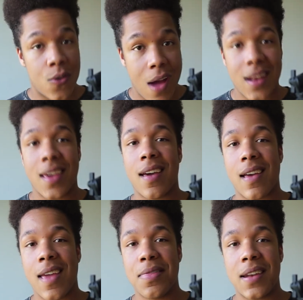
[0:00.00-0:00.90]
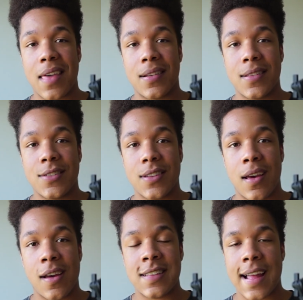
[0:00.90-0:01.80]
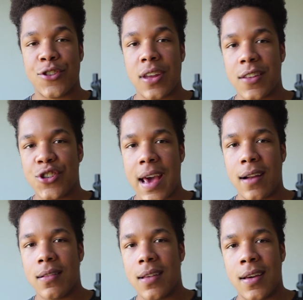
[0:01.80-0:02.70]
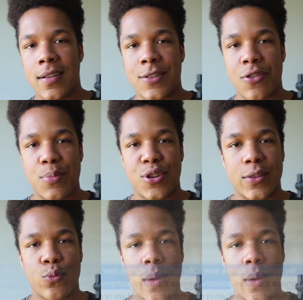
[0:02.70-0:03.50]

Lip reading: right here in the Netherlands. It's actually in the channel description as